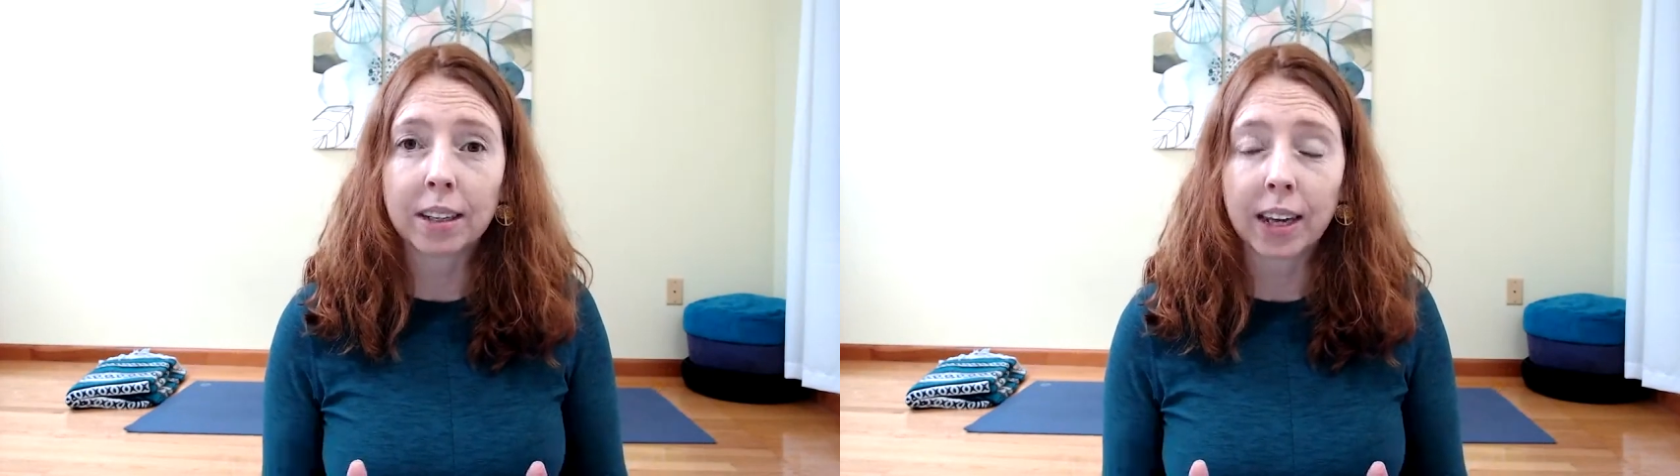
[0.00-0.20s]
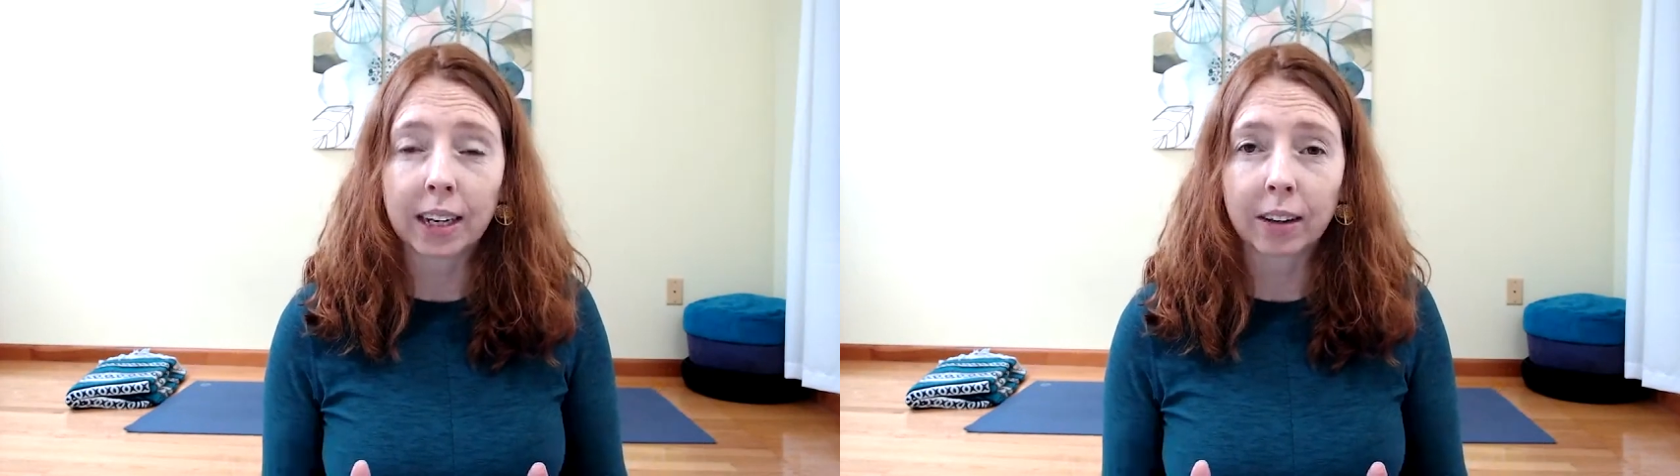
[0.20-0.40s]

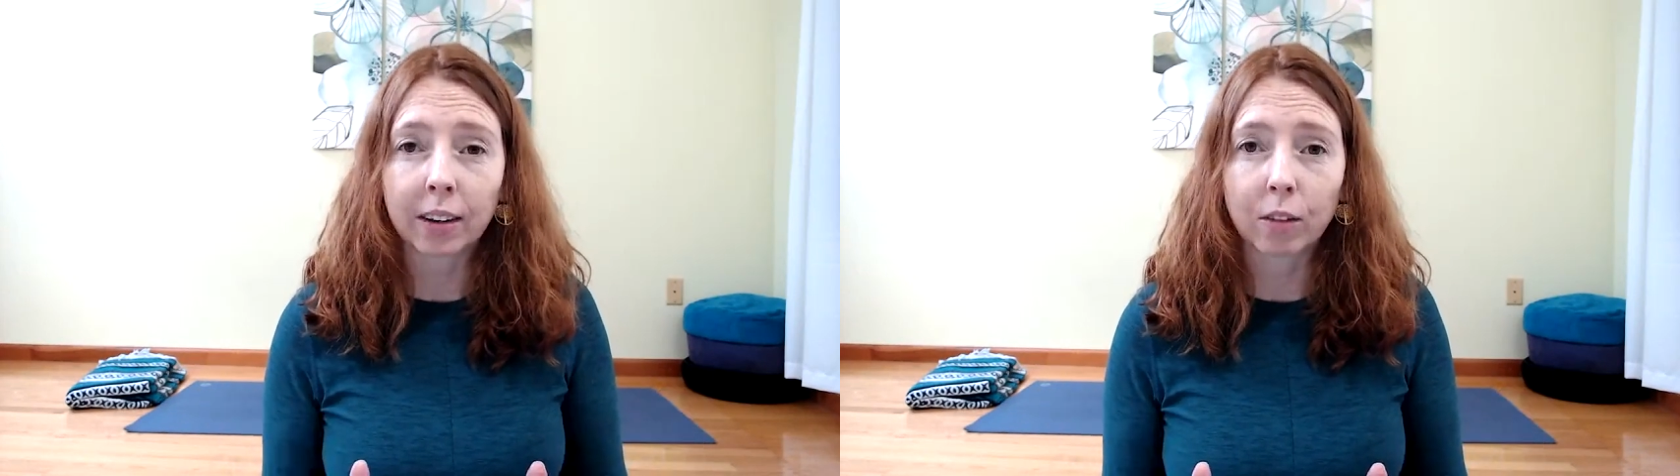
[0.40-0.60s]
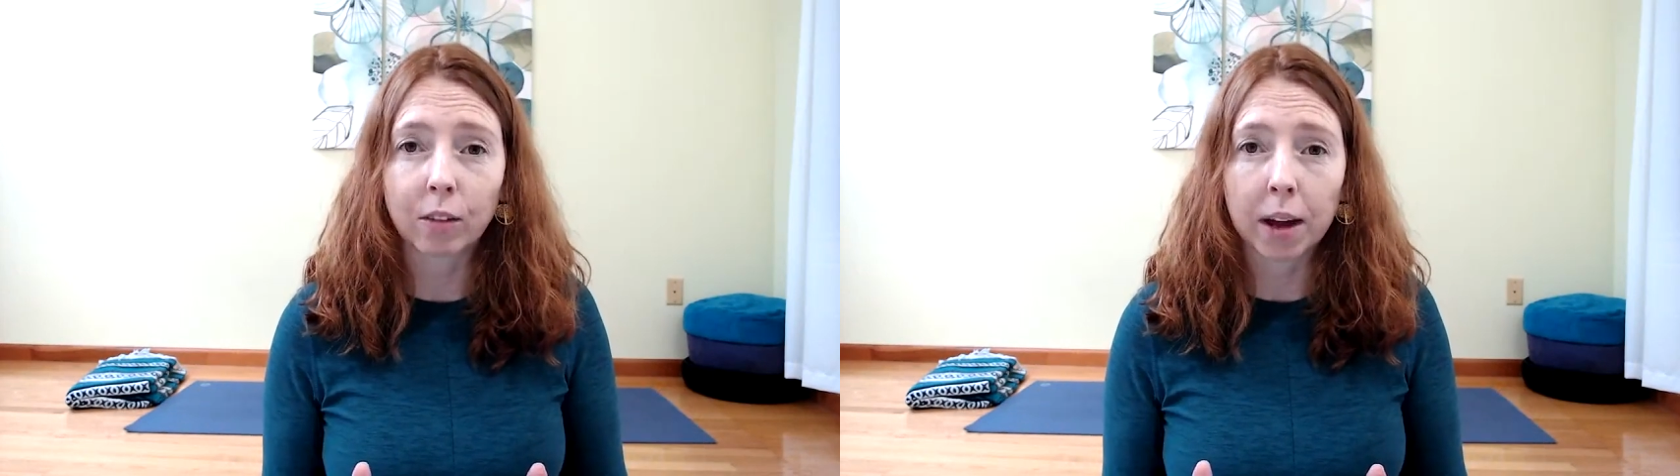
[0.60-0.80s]
in the
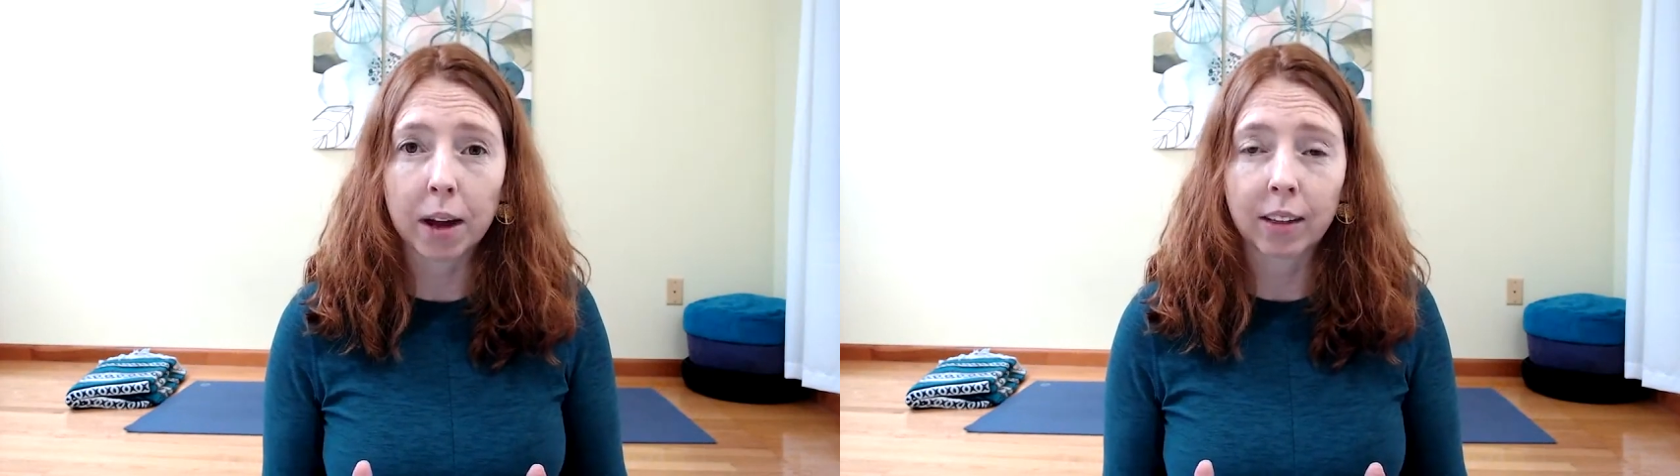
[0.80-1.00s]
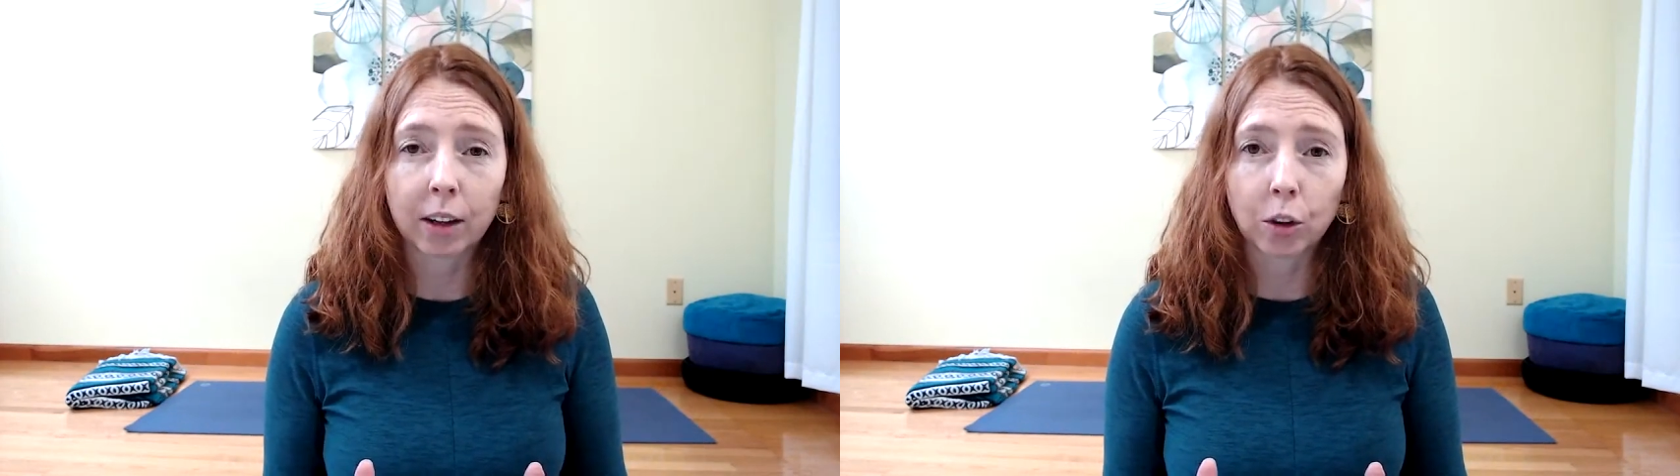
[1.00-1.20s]
area of the
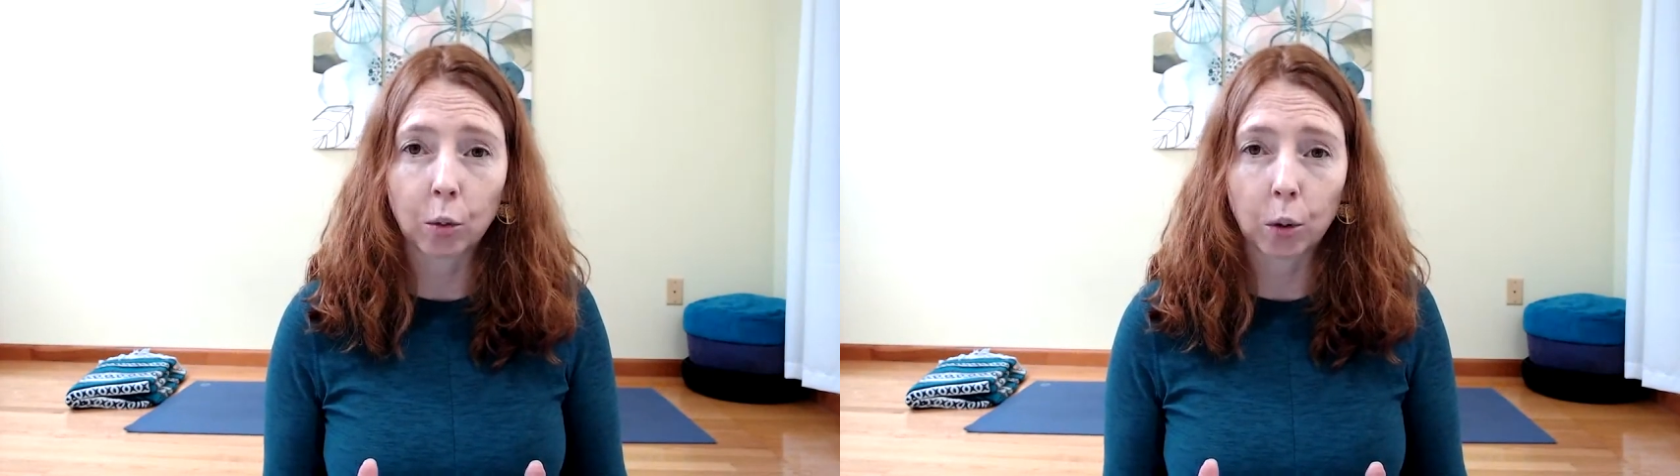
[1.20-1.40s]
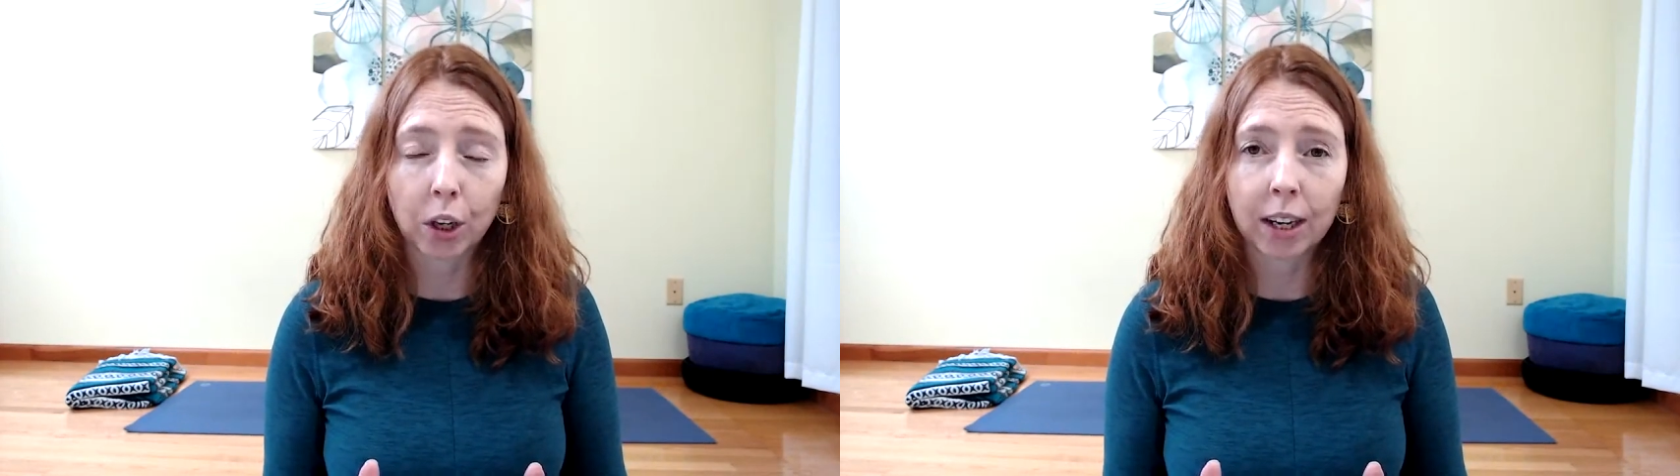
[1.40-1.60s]
body that you're
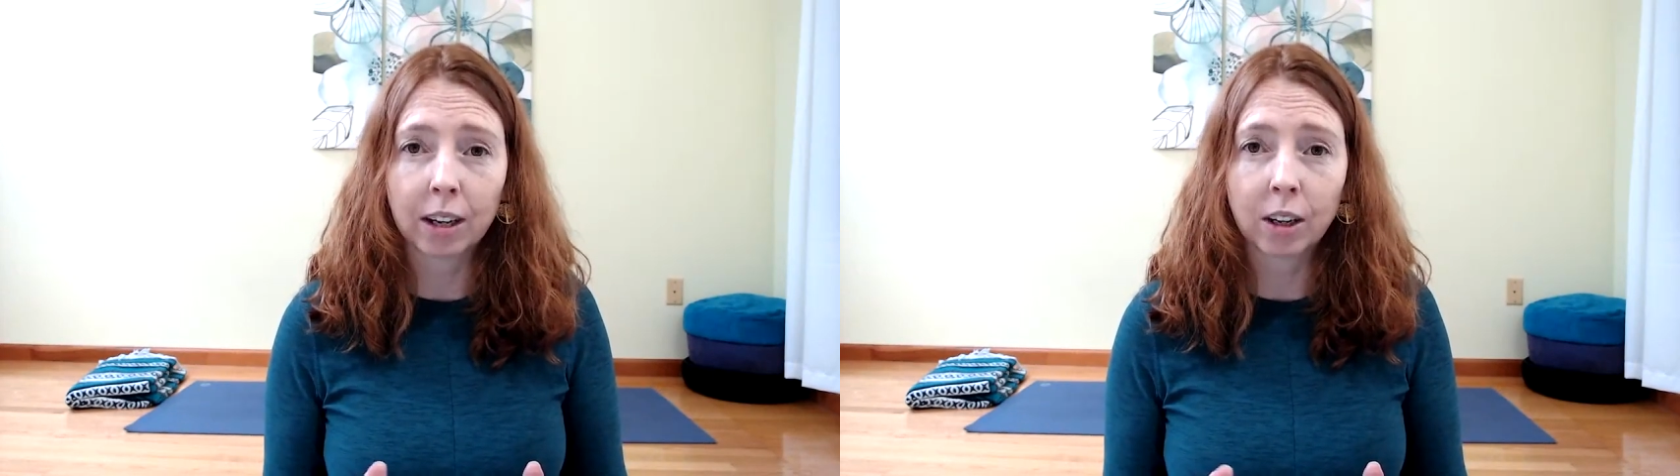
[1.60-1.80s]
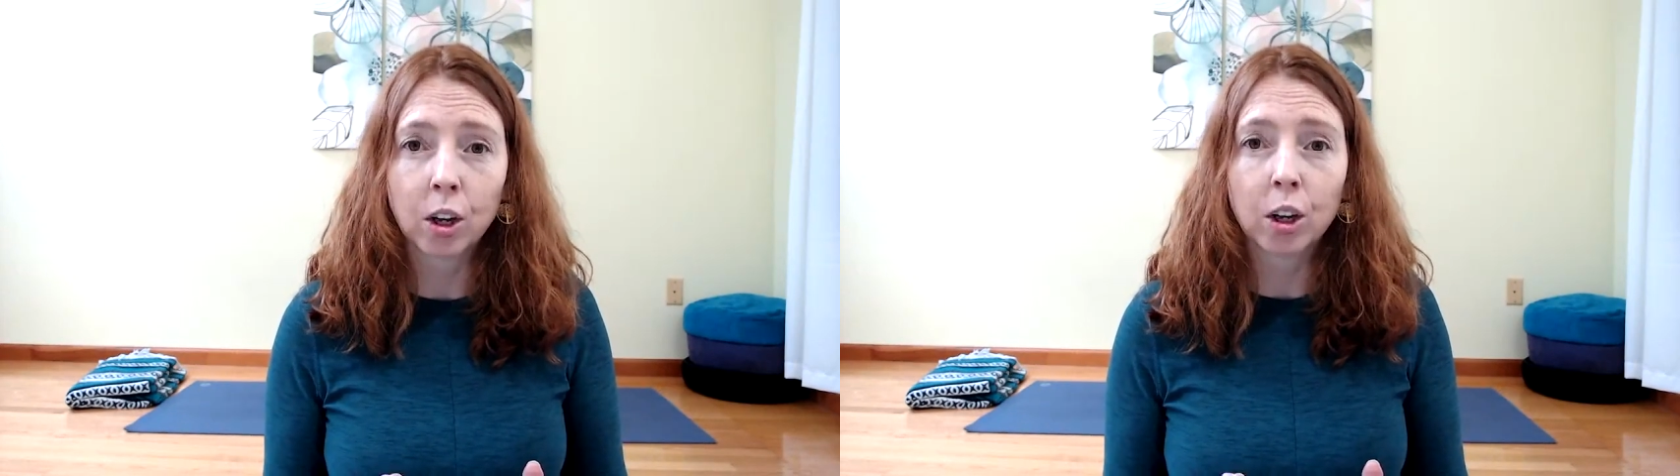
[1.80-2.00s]
working.